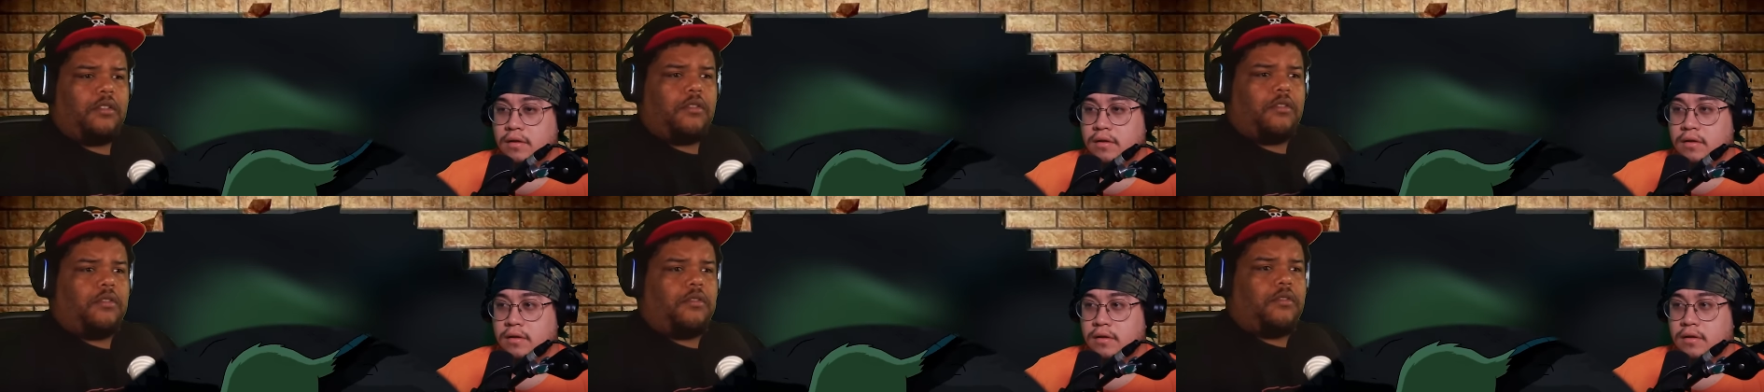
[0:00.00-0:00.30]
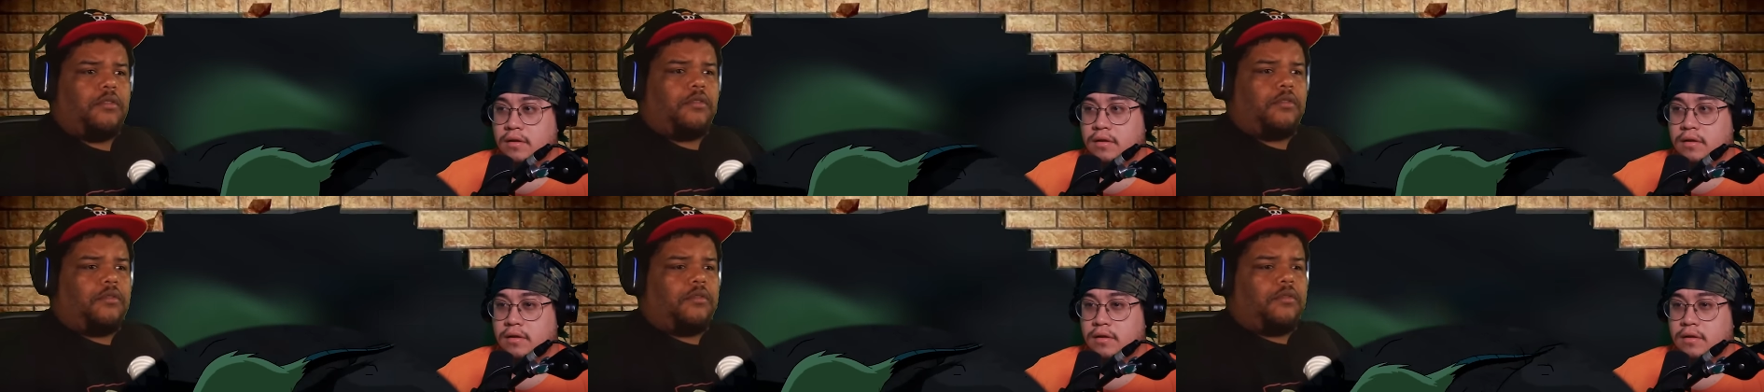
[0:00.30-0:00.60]

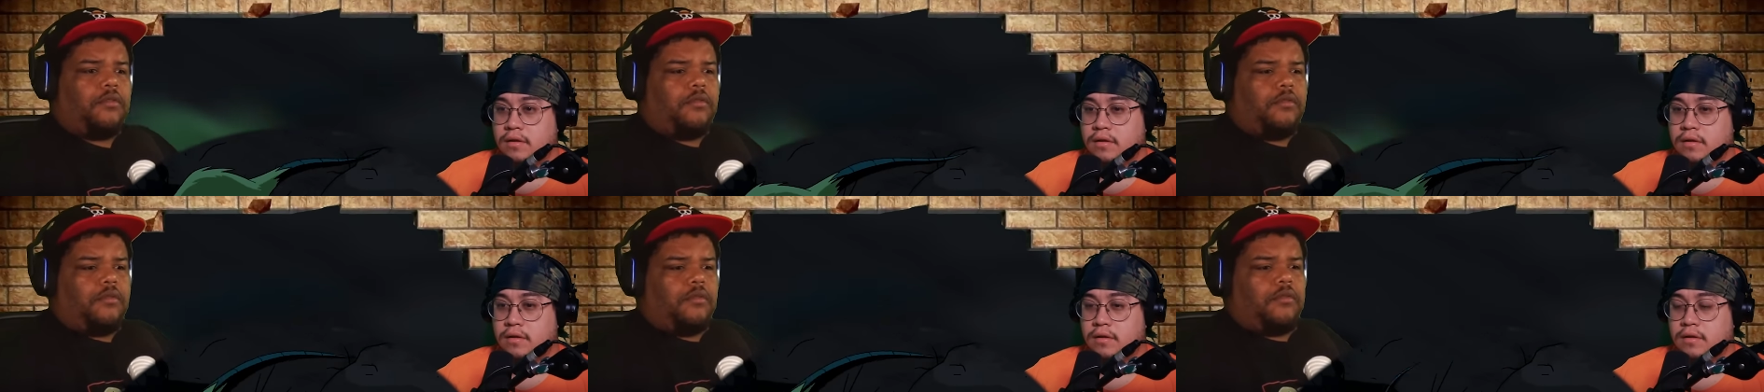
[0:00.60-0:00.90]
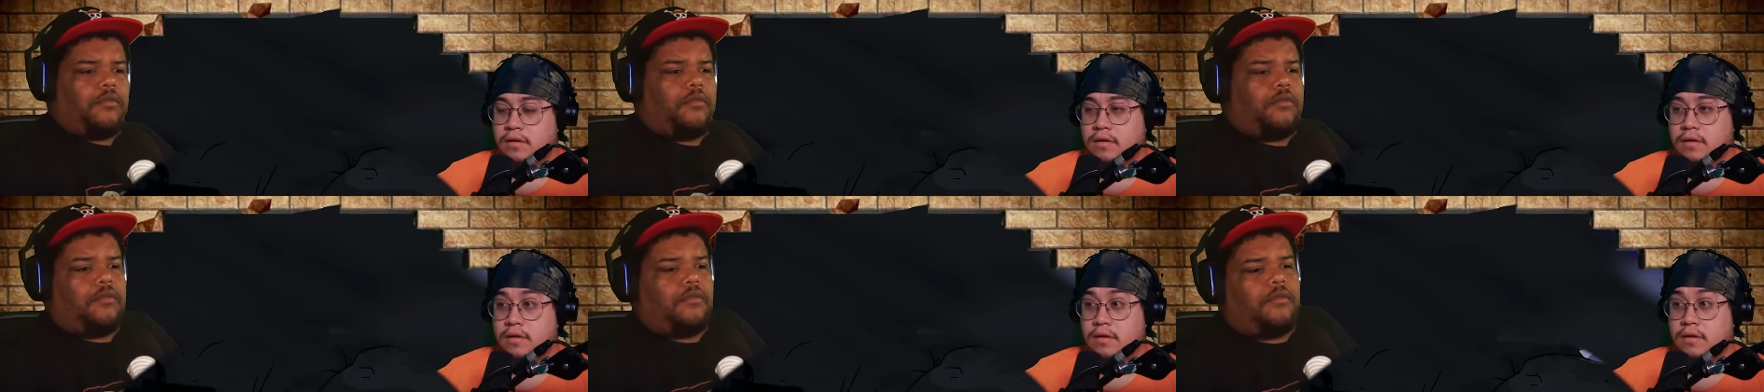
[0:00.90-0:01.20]

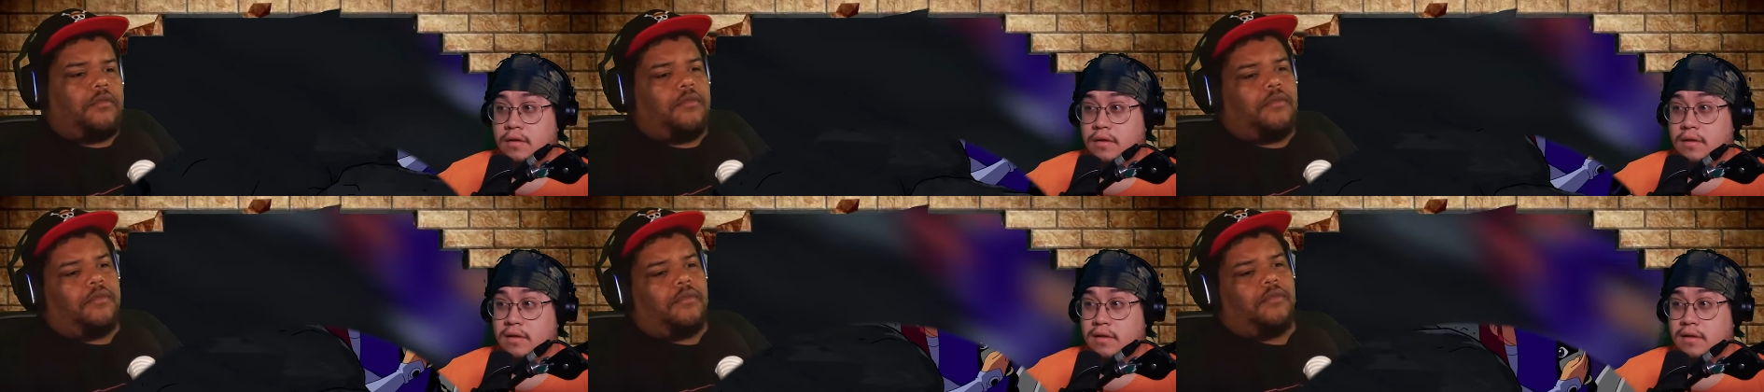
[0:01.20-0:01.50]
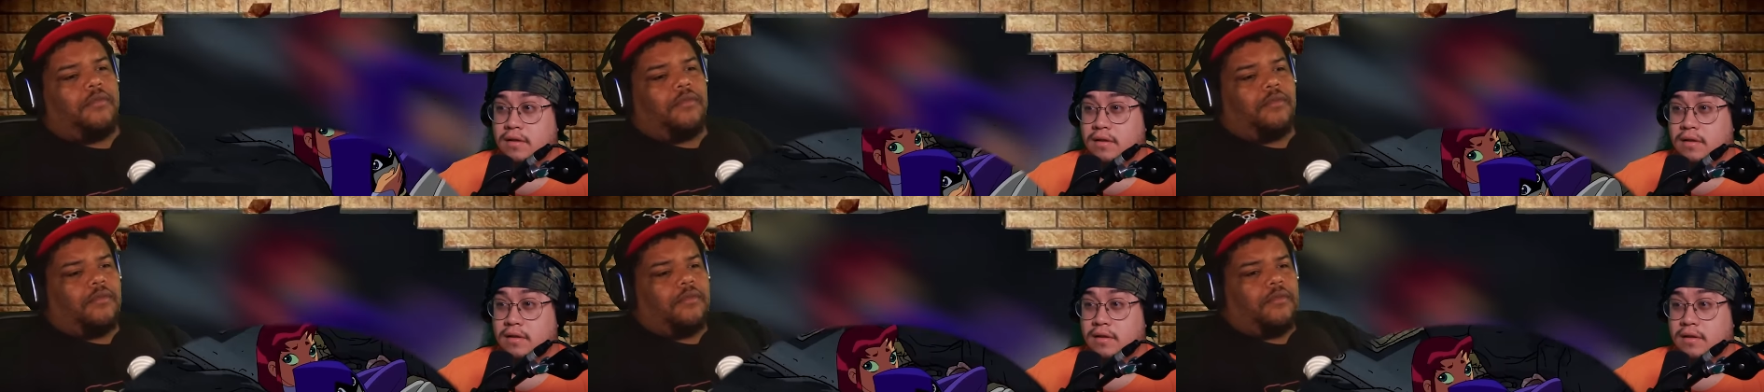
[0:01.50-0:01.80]

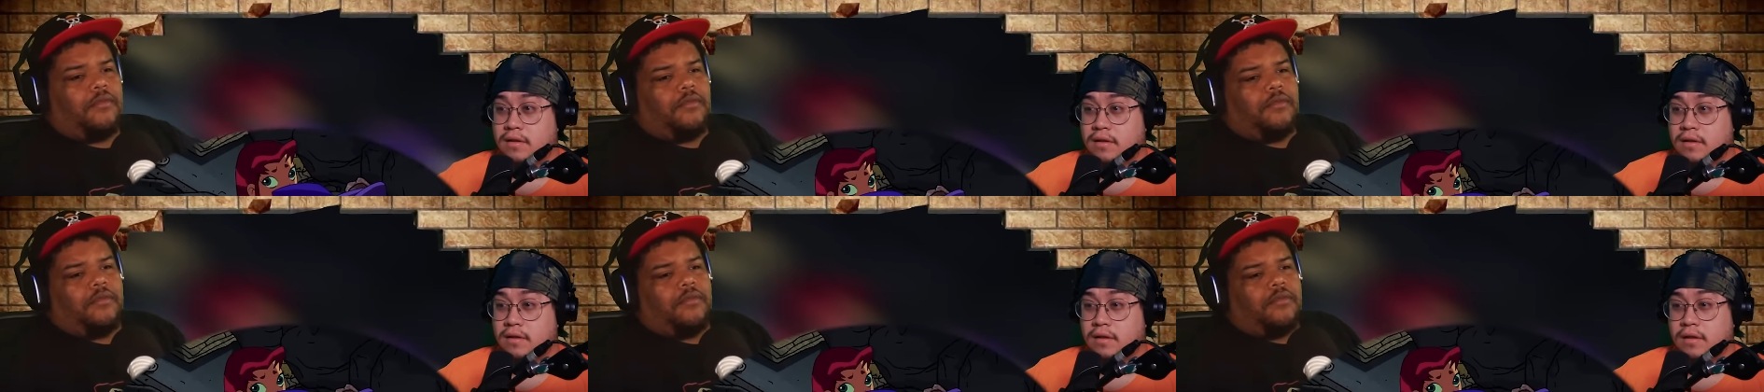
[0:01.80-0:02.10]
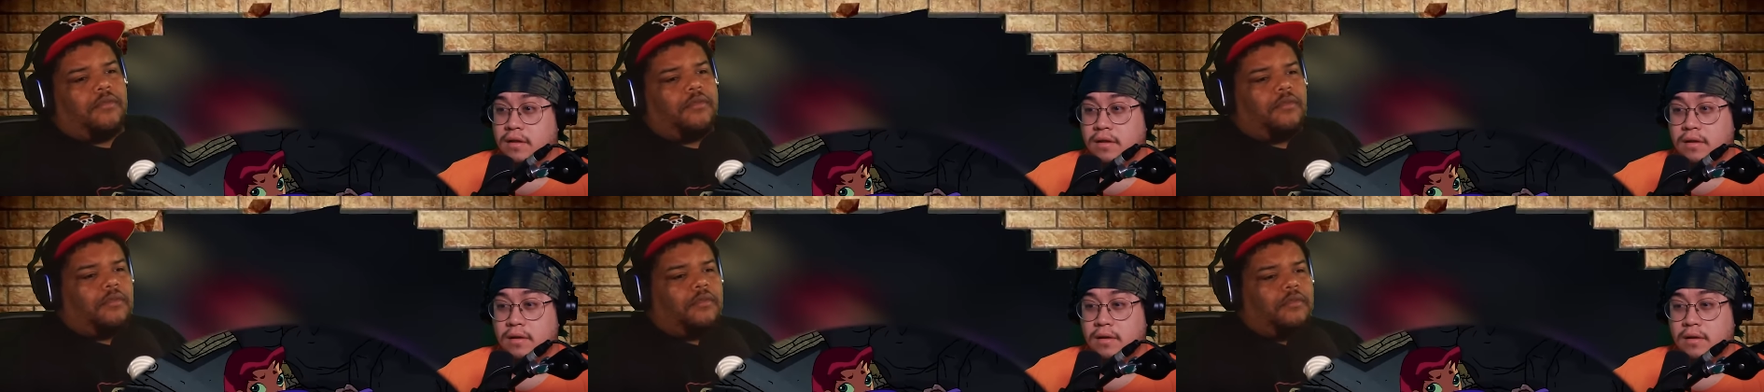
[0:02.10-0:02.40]

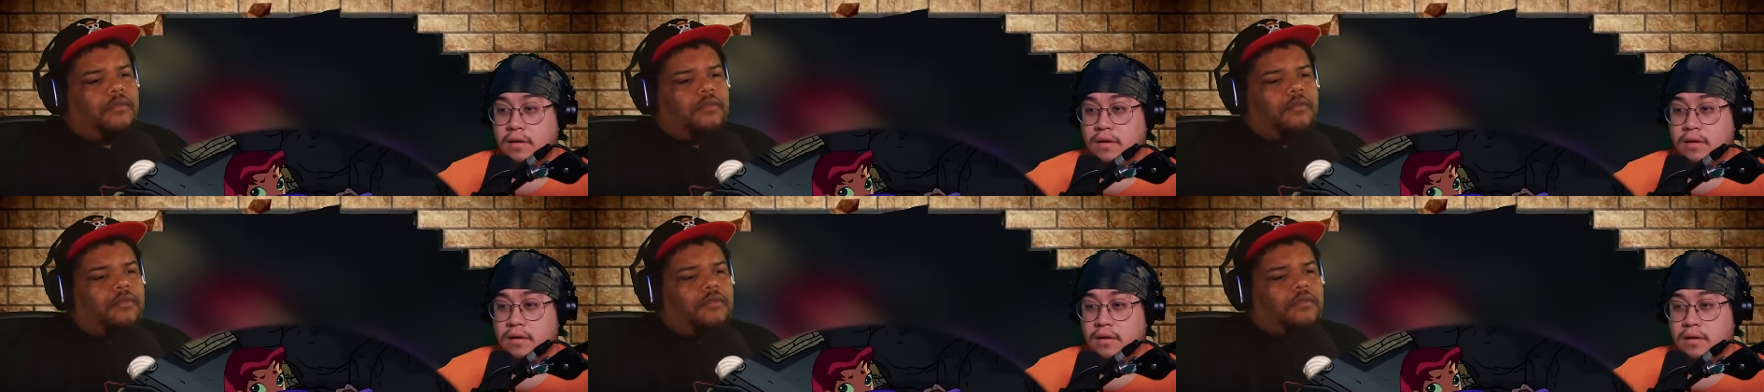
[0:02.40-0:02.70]
(silence)